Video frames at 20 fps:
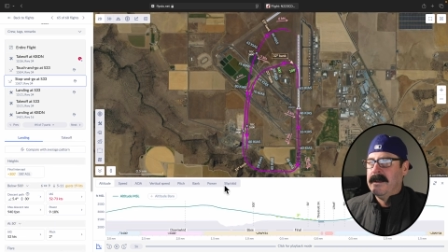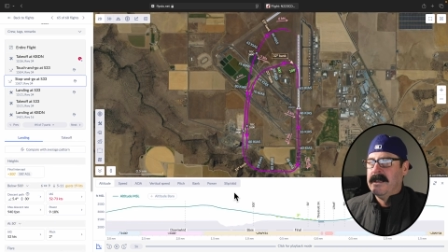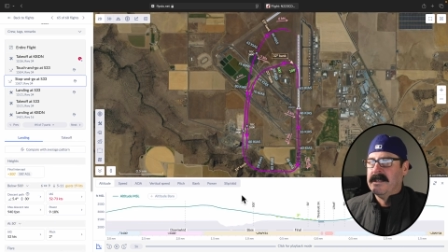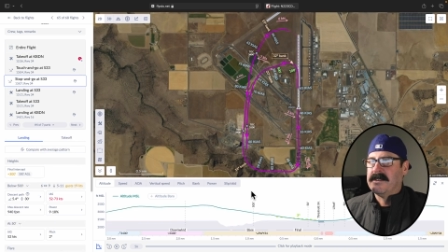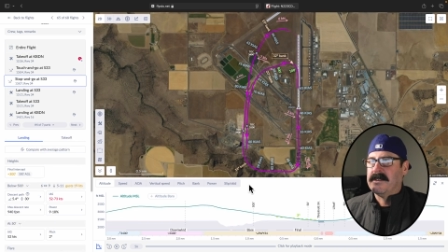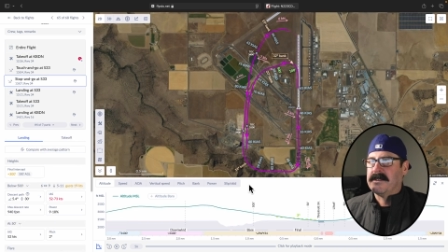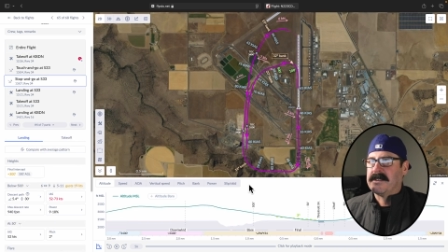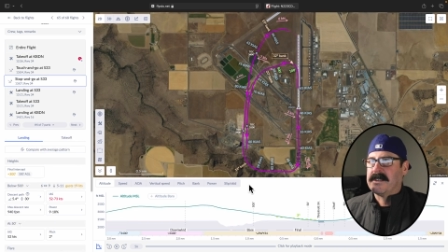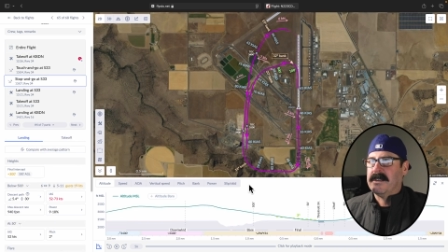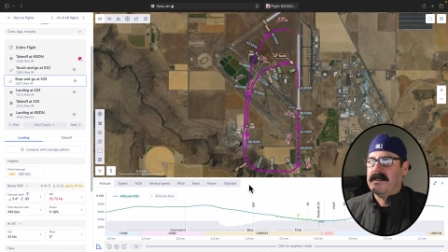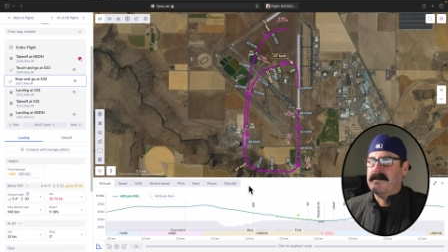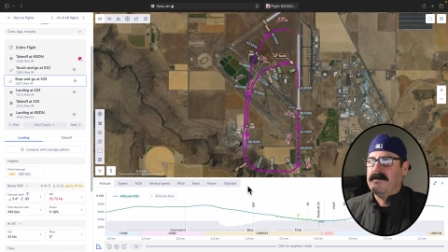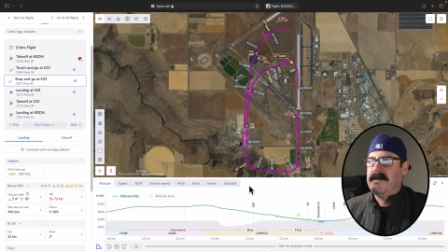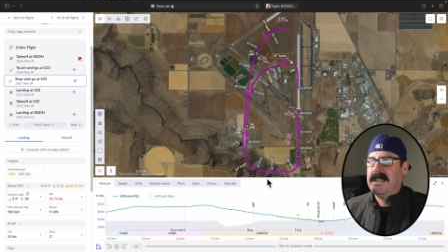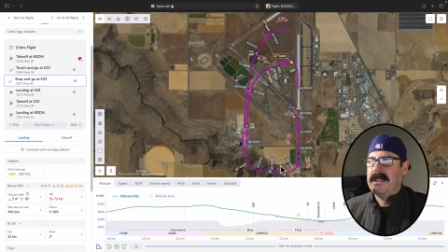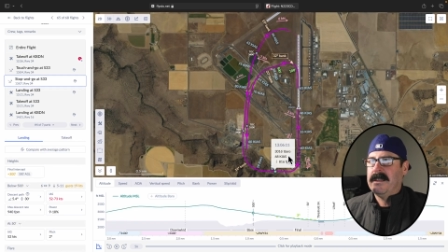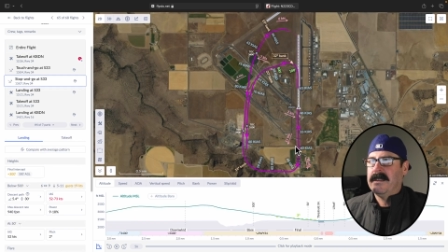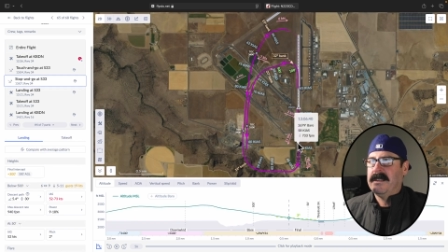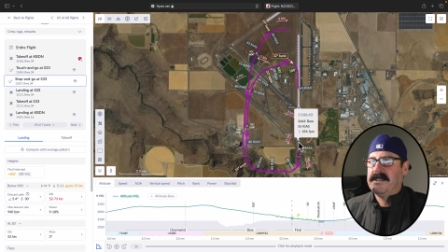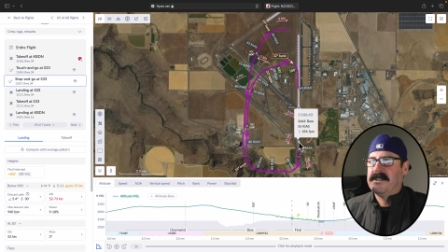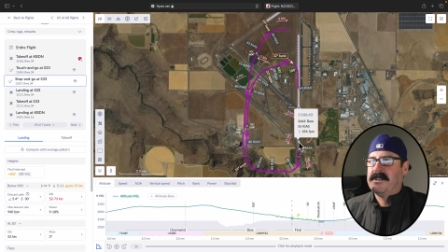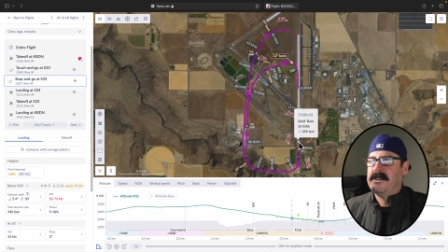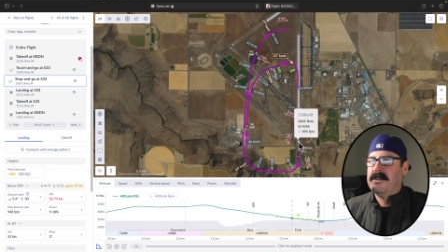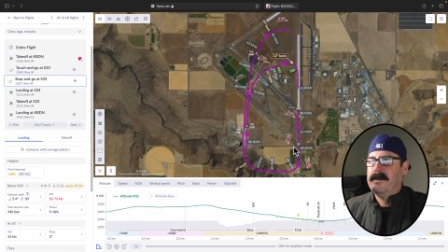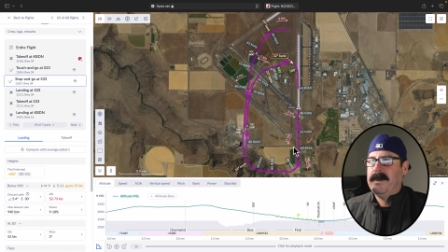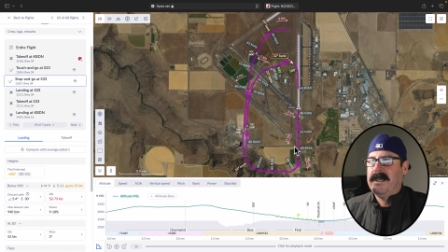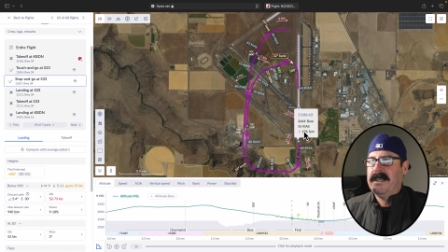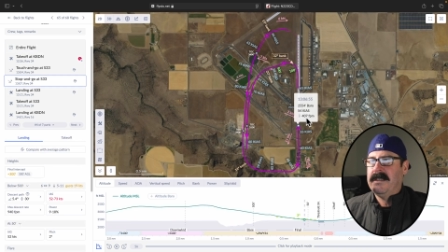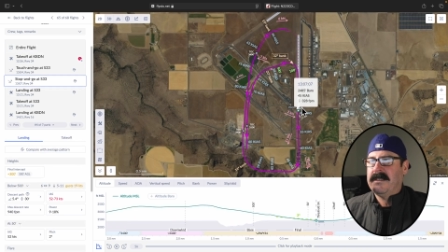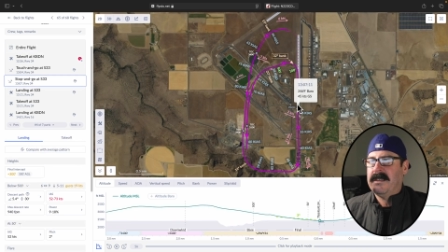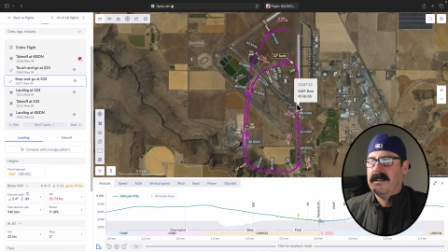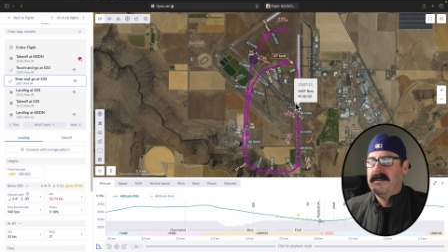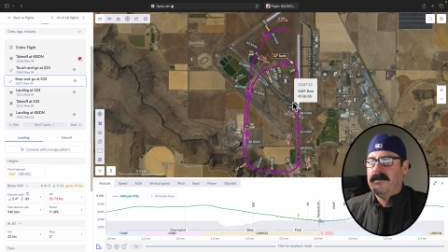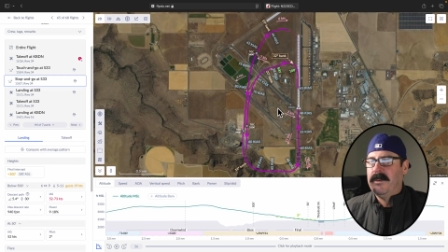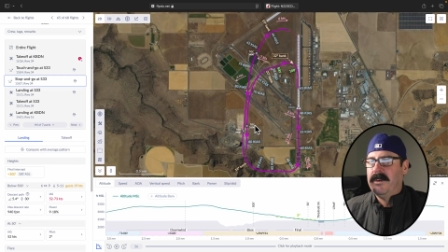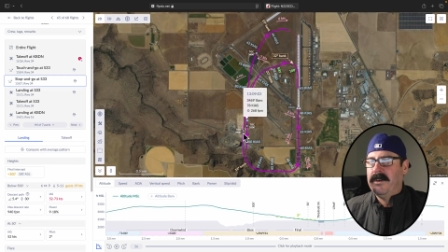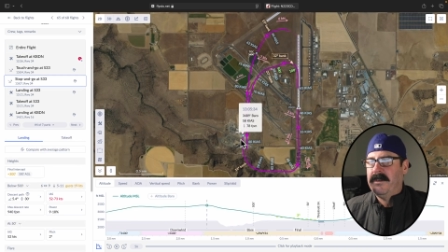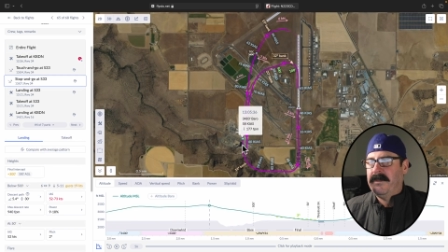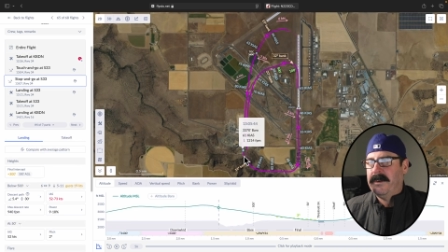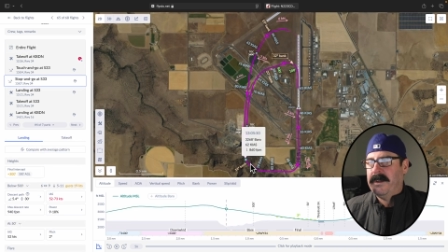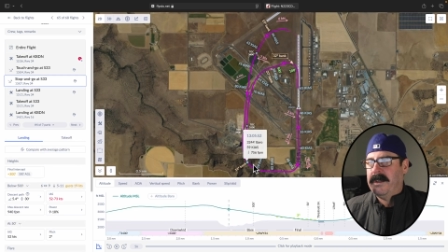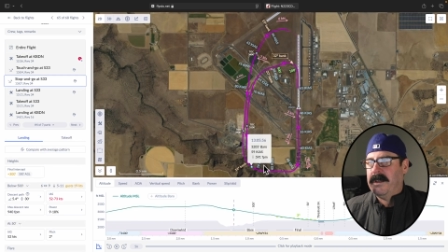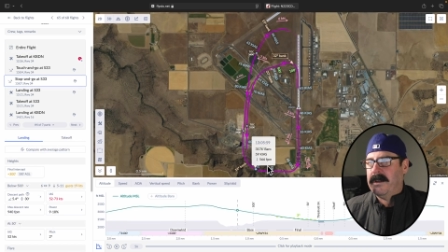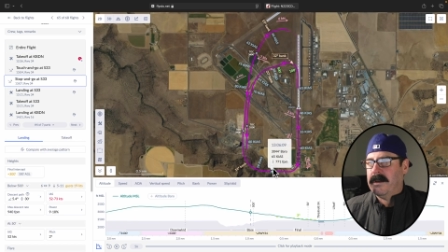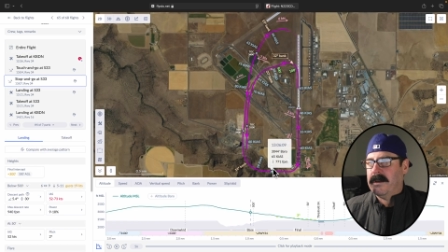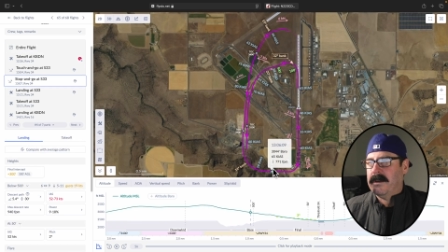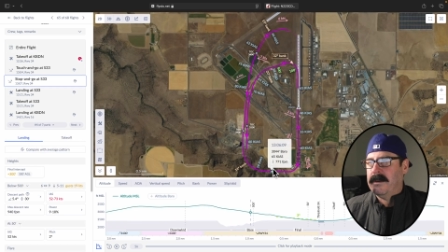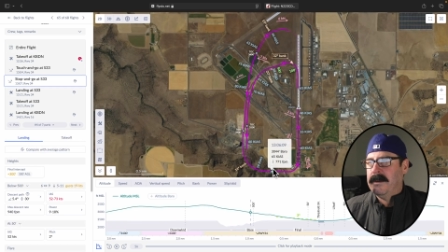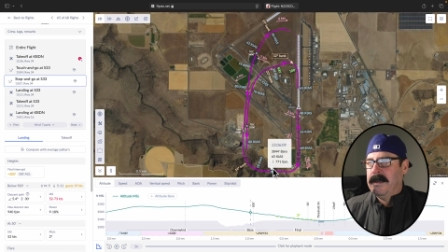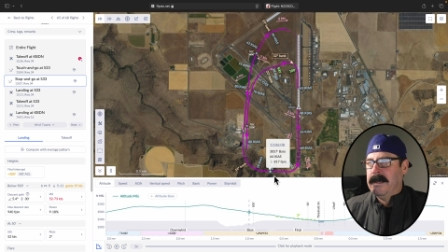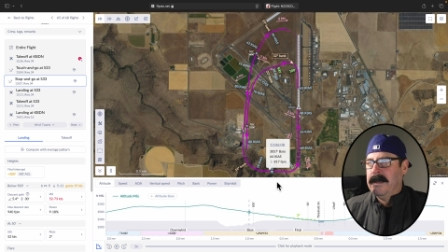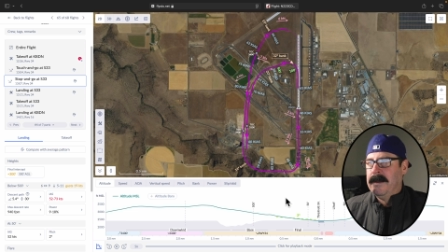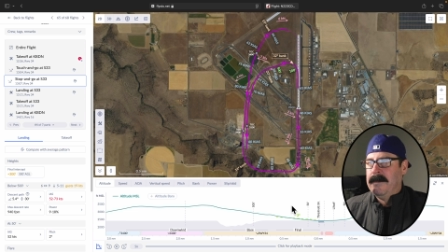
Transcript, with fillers: So it's going to immediately zoom in to the maneuver here